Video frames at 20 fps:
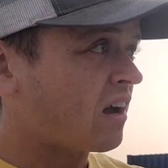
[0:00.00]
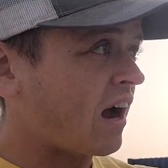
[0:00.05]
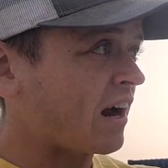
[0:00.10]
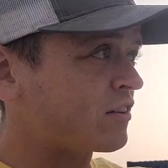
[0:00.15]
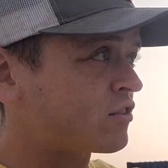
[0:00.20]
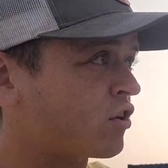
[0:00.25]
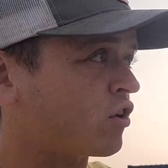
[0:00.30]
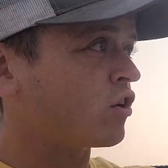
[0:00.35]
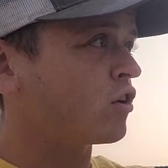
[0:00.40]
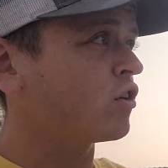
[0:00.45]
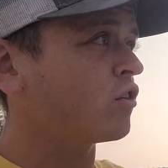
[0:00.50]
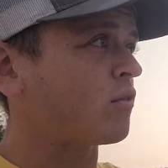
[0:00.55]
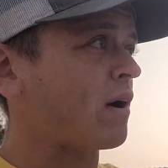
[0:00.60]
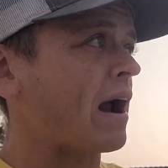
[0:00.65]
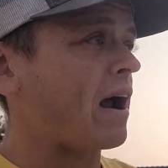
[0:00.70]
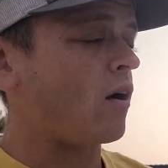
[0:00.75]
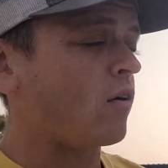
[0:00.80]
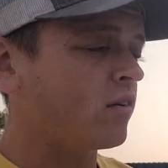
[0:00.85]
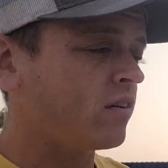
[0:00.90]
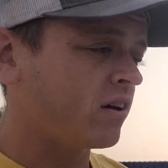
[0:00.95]
I turned
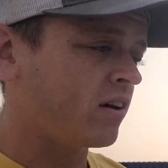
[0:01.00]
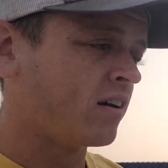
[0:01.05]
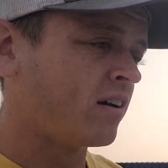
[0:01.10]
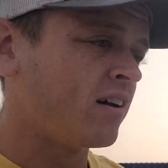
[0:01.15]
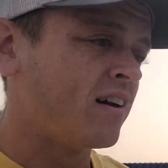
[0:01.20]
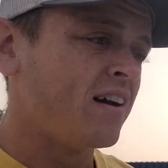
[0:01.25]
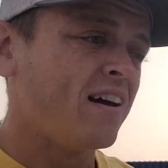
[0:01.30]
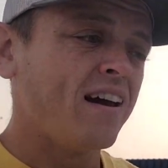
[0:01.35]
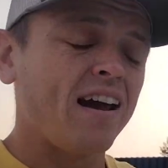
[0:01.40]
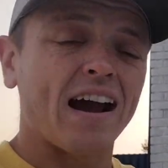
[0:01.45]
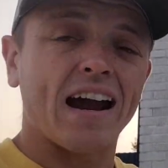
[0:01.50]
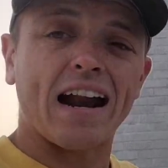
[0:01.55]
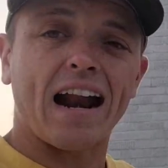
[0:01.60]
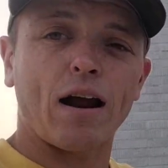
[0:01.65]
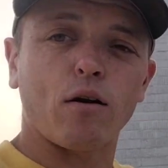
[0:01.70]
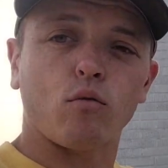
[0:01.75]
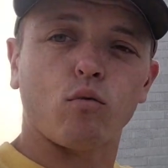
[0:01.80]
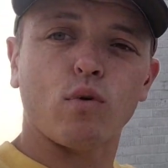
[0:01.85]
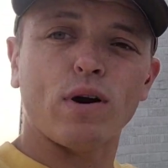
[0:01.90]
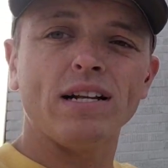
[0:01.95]
around and
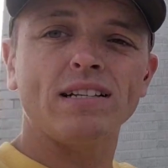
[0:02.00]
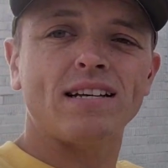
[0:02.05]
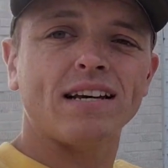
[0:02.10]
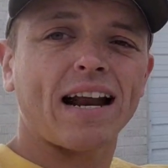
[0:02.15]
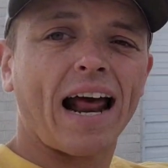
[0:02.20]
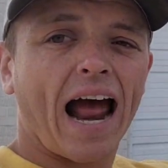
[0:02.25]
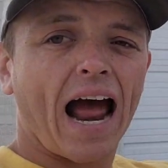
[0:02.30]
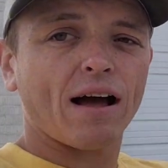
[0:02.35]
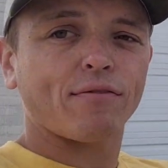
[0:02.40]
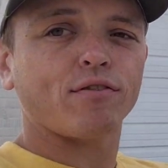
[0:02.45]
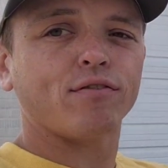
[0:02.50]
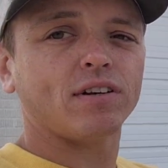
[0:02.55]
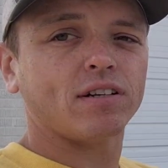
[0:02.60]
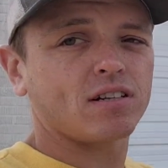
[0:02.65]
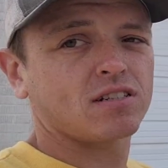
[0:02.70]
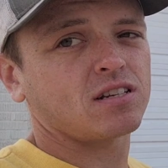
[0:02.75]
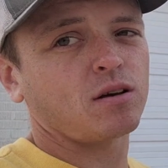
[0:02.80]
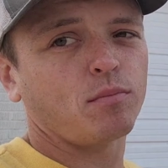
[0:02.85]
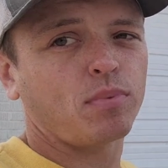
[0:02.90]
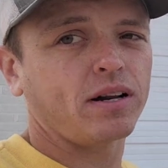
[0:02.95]
I rented half of it
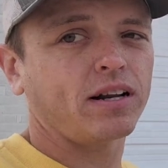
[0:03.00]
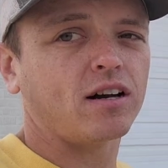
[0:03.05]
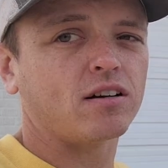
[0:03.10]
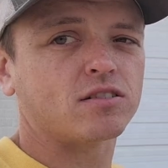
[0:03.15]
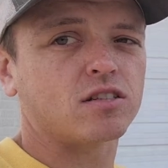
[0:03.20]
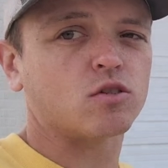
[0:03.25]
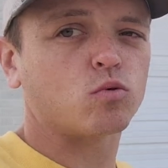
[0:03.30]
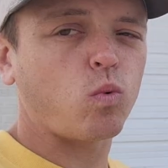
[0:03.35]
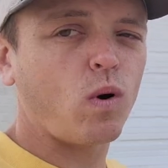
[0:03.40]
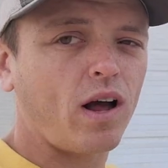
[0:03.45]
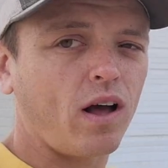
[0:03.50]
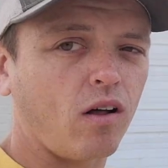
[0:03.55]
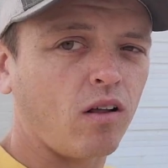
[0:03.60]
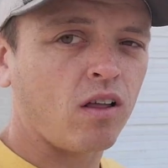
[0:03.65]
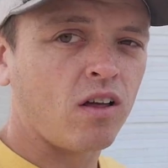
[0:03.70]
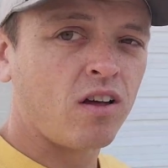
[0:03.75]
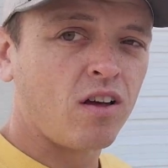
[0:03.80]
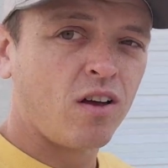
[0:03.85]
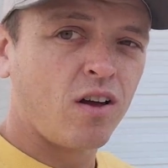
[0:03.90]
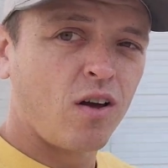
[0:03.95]
to somebody else as well,
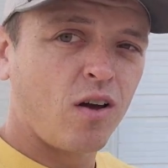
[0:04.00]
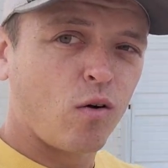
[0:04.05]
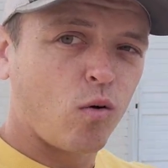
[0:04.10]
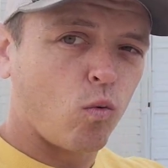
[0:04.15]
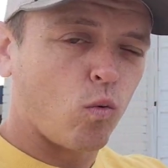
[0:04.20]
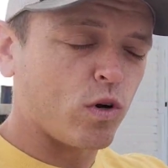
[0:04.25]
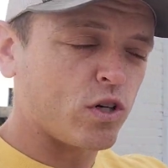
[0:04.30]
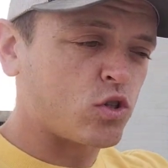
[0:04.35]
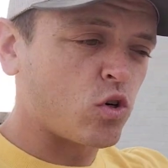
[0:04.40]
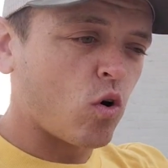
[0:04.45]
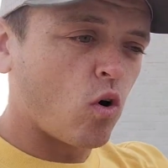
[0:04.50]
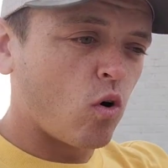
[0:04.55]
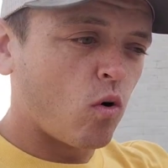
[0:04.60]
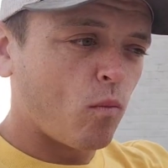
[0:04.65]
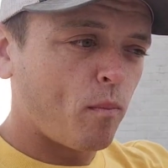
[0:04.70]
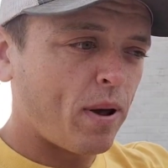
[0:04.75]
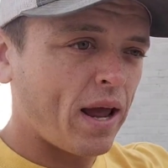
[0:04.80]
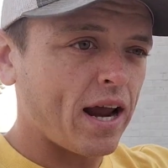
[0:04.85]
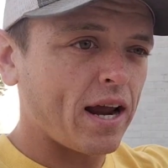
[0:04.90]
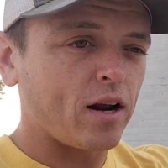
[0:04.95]
which
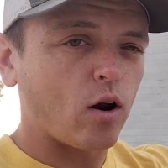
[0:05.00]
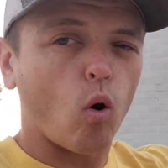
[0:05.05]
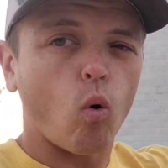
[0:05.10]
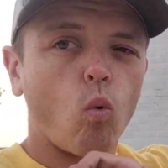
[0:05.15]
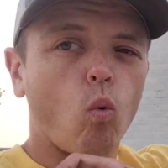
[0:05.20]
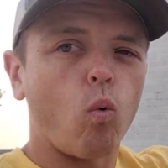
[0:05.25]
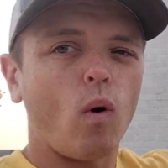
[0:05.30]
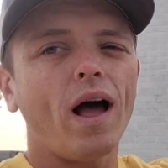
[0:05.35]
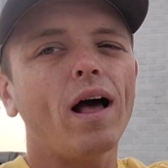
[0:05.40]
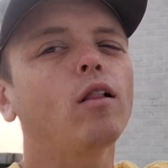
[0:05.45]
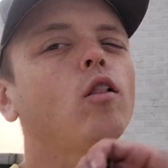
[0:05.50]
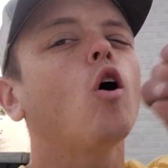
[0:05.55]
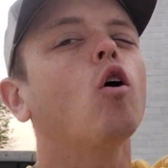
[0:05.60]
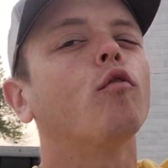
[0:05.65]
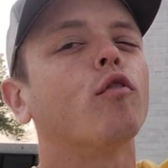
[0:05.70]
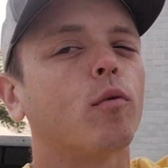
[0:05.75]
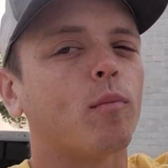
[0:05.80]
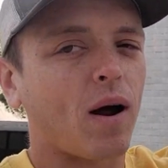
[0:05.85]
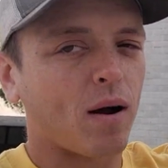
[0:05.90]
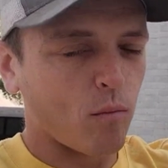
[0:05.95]
paid well
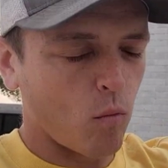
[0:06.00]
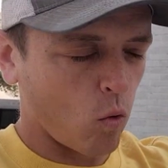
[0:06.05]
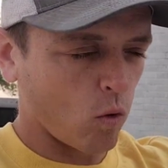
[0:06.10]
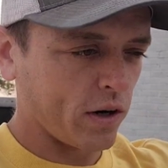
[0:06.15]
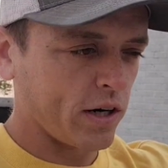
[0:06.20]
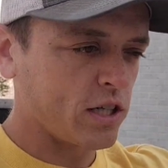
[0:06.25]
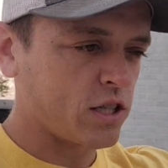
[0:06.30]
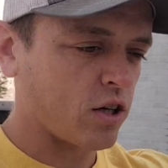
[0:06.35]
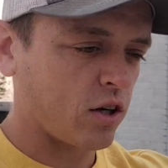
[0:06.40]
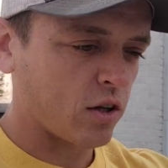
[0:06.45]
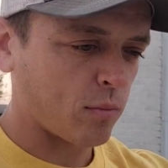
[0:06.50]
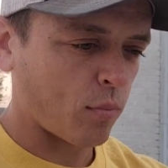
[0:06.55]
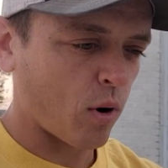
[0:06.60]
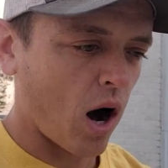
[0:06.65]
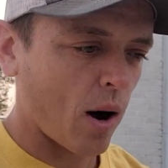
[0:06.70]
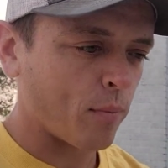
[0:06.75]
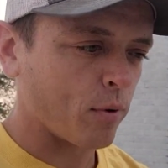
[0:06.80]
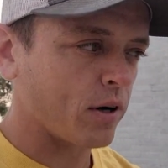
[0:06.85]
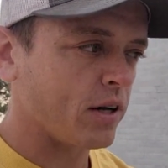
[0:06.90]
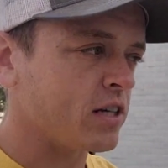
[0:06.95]
over my mortgage on the
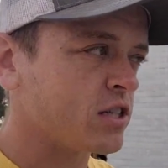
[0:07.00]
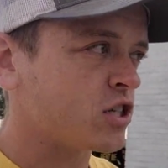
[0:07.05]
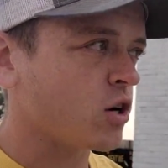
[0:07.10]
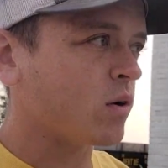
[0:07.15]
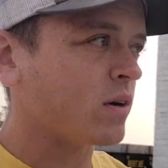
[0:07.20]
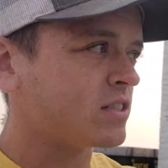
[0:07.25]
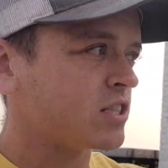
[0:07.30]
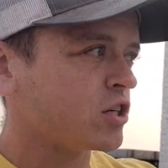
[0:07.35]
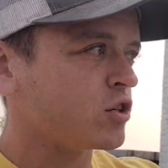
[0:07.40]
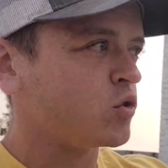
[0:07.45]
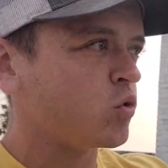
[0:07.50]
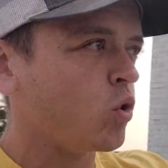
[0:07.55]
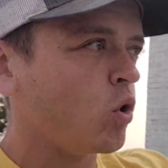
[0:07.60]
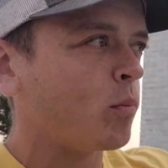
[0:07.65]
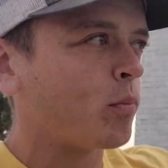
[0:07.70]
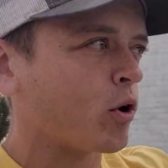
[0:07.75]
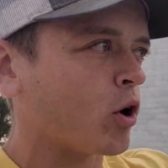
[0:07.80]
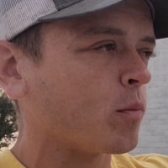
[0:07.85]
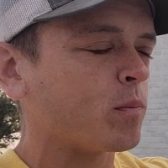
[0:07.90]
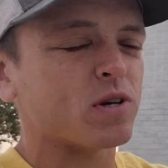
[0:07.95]
property. So it's a dual
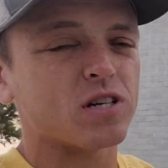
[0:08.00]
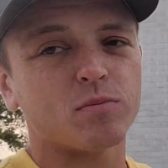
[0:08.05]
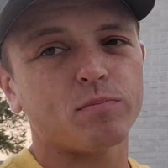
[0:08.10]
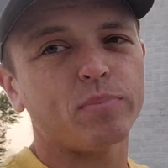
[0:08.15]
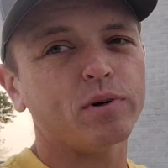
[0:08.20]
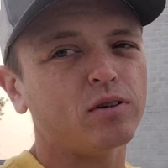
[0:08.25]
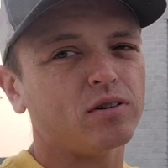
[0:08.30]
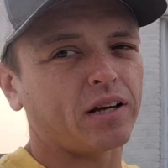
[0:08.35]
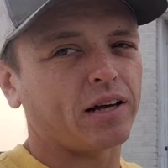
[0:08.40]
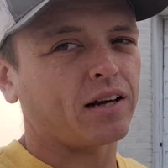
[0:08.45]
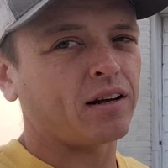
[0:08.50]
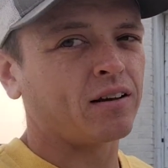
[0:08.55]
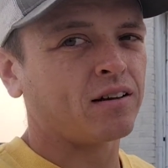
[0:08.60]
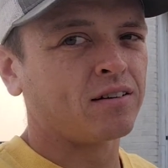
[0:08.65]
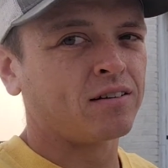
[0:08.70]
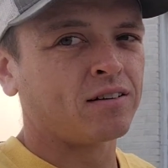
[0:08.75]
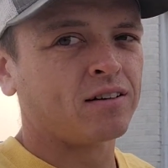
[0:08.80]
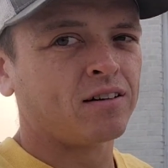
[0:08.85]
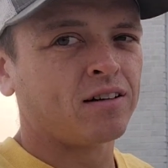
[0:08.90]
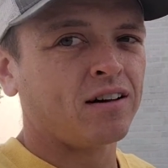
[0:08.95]
purpose building.
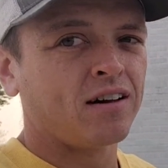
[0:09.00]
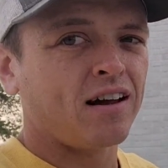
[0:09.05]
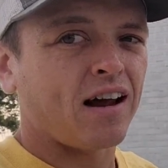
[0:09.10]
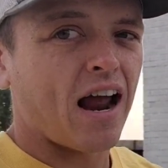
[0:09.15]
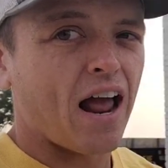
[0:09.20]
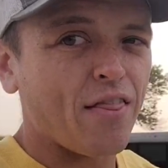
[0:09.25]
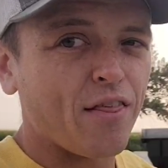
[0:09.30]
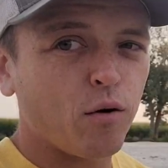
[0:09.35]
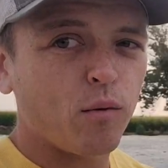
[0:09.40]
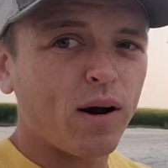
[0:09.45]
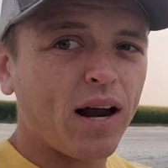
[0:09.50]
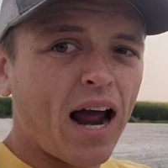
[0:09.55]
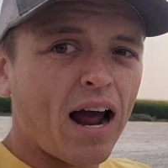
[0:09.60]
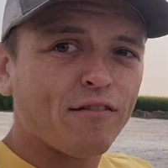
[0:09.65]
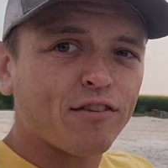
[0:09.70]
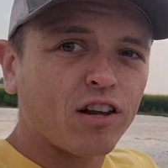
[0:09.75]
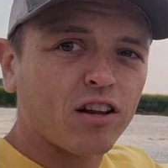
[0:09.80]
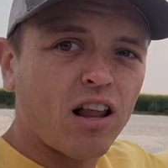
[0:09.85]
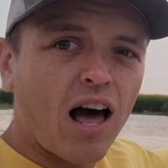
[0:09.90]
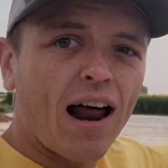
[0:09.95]
And then we
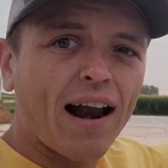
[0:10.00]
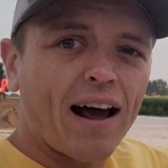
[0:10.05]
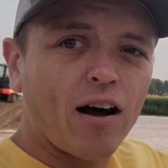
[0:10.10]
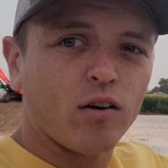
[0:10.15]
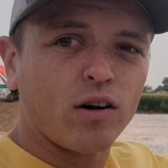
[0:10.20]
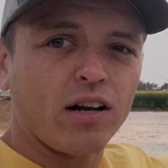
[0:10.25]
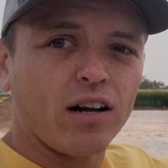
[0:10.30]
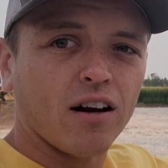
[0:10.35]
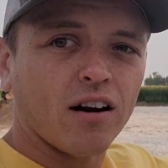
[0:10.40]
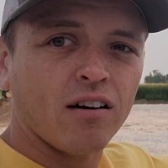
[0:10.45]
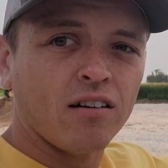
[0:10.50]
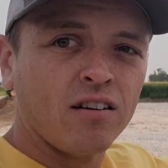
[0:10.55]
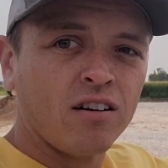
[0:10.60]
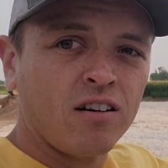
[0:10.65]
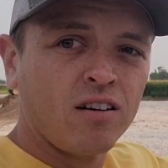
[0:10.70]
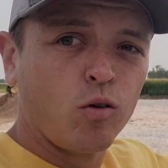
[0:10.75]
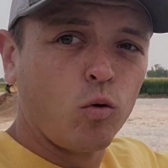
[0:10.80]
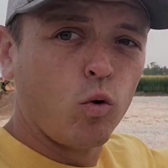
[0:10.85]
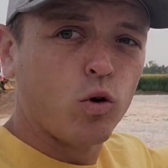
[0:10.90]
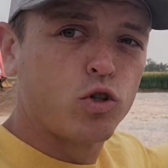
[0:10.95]
have the lot out here,
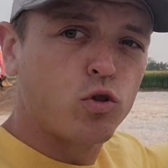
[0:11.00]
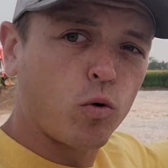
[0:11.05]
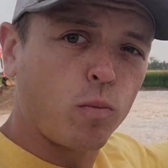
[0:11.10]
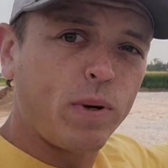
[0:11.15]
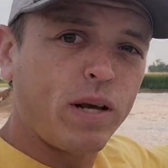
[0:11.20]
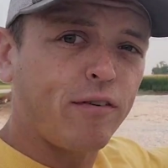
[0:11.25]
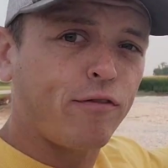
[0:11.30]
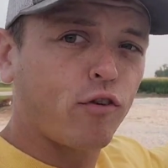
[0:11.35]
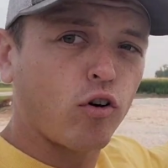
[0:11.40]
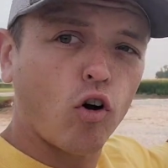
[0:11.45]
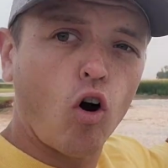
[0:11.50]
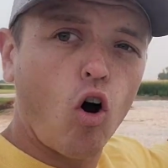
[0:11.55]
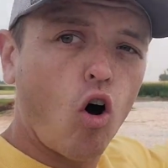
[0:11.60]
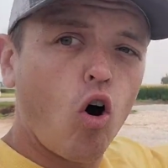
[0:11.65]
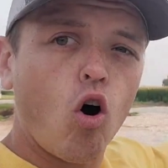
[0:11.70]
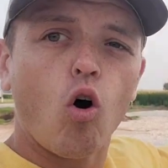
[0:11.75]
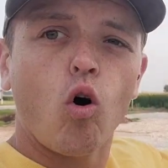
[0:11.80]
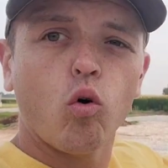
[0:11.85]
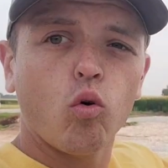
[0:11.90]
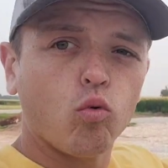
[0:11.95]
which will be for
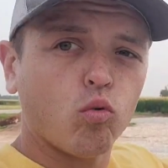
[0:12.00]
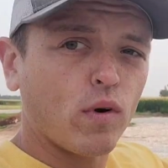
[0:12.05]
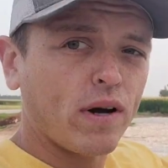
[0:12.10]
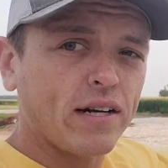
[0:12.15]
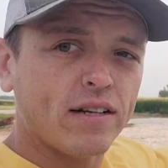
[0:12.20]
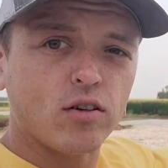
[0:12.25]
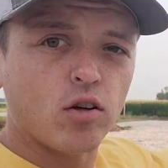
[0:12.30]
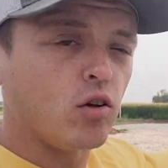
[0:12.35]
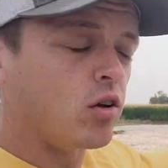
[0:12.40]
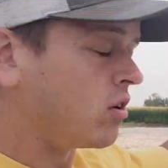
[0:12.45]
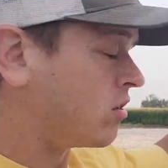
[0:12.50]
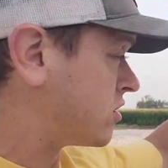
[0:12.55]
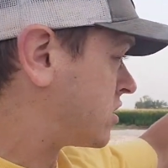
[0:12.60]
all rental